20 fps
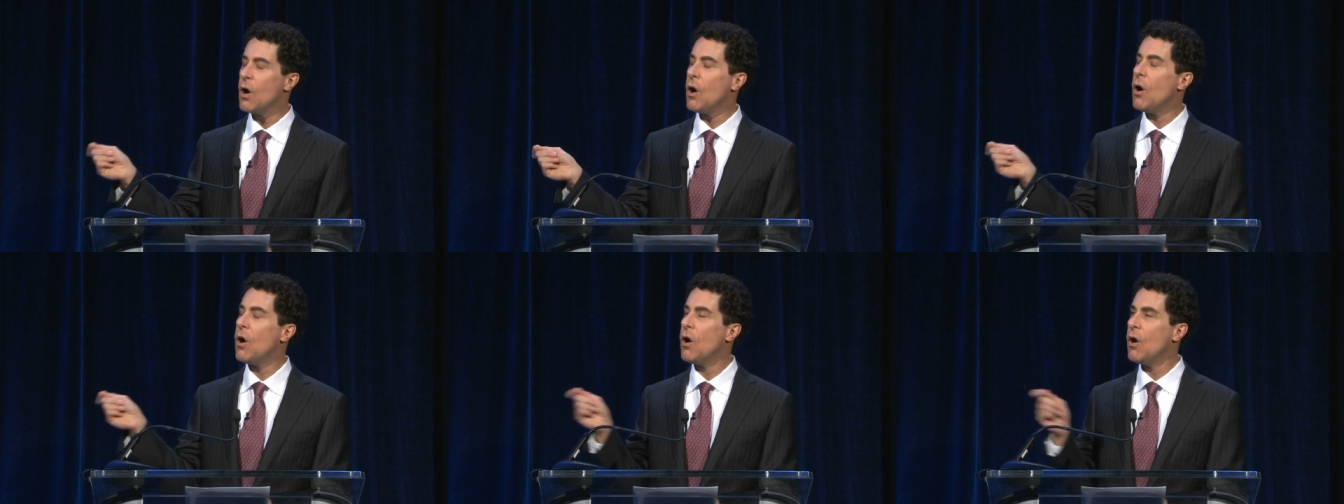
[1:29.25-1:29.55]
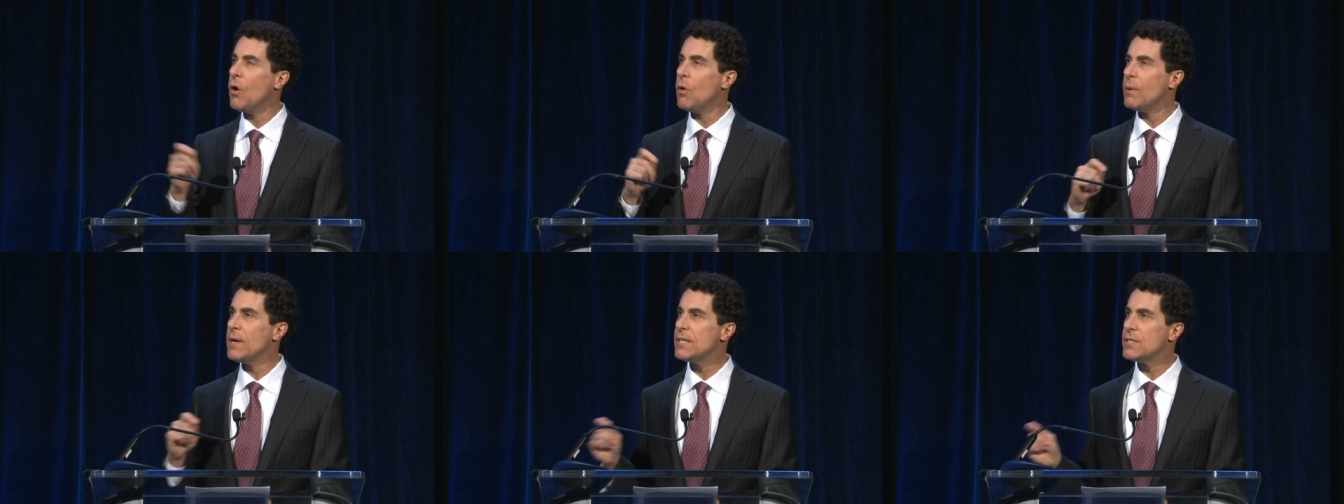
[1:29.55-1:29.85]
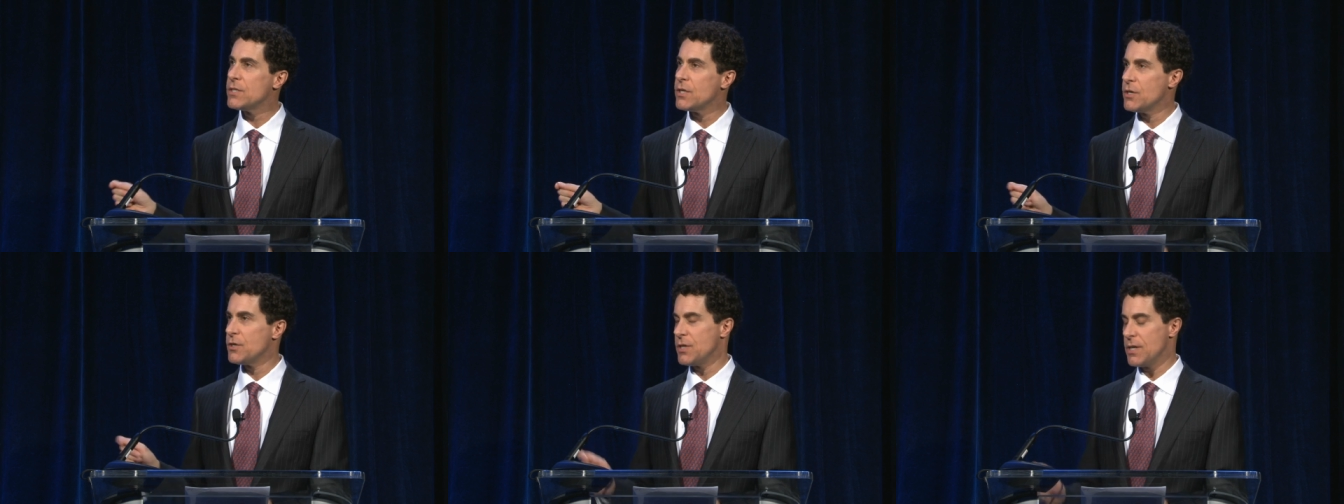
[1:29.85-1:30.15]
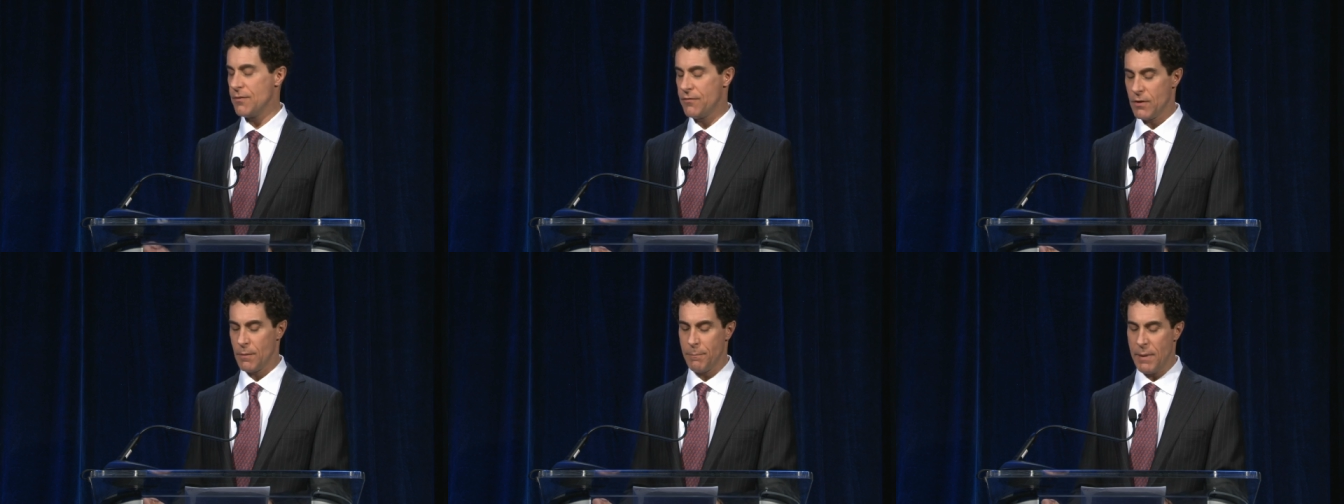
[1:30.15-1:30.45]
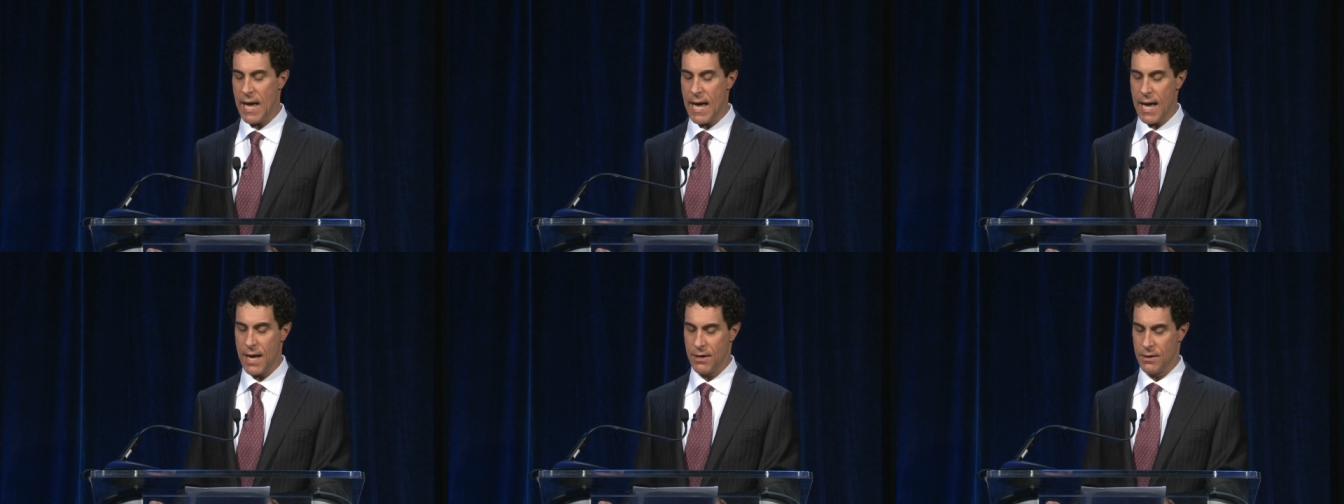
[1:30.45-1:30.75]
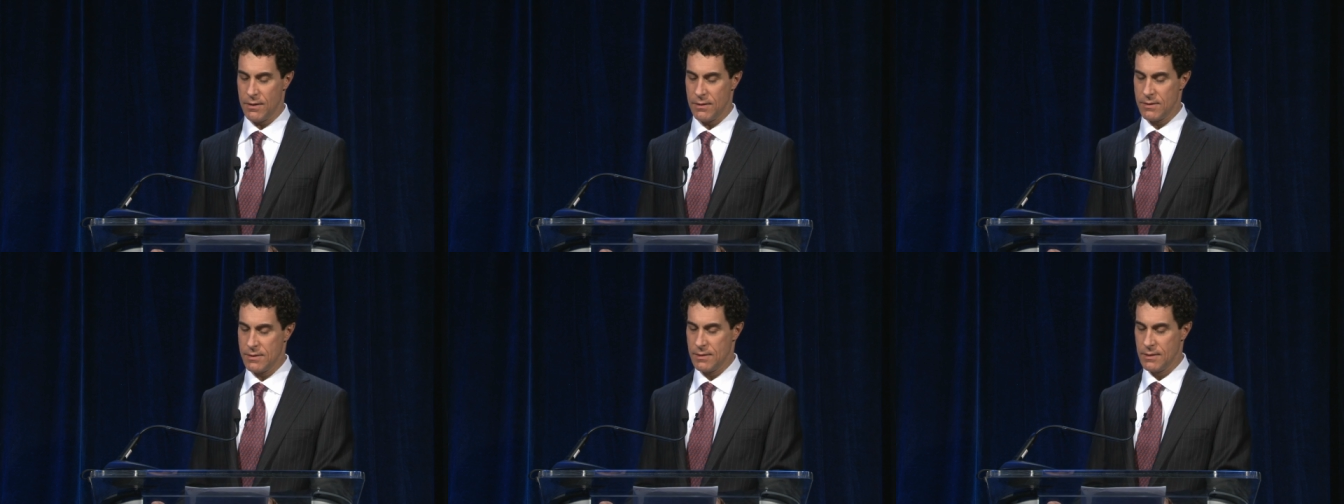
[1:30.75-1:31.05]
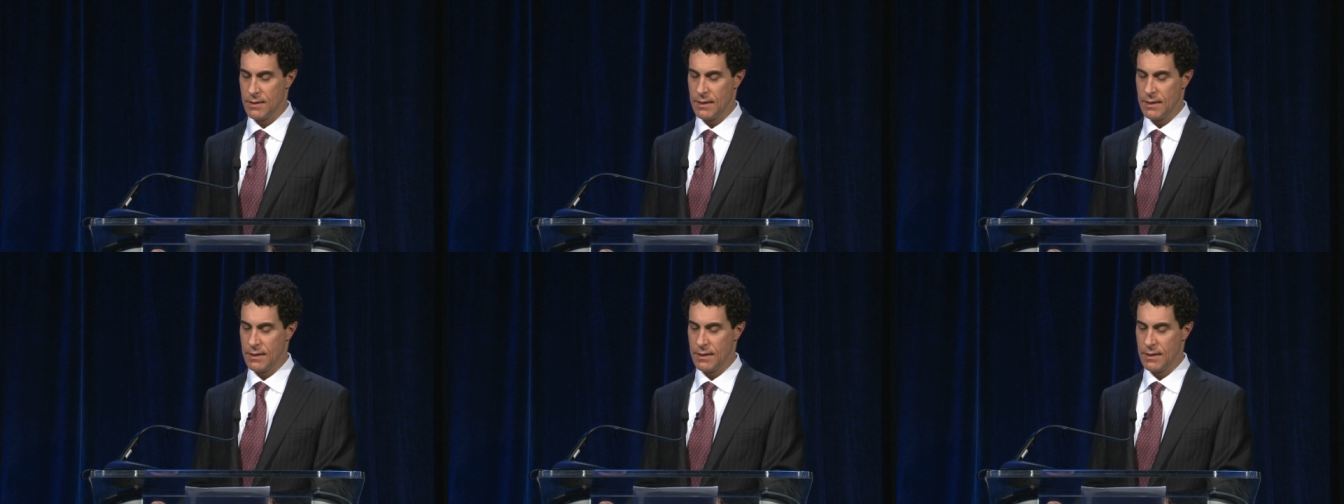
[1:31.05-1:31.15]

always searching for patterns.